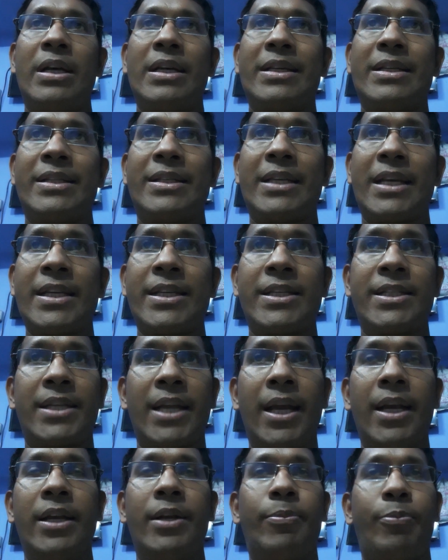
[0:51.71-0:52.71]

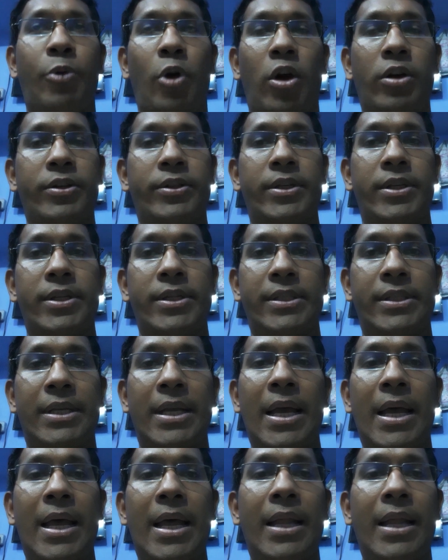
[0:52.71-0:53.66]
sustained process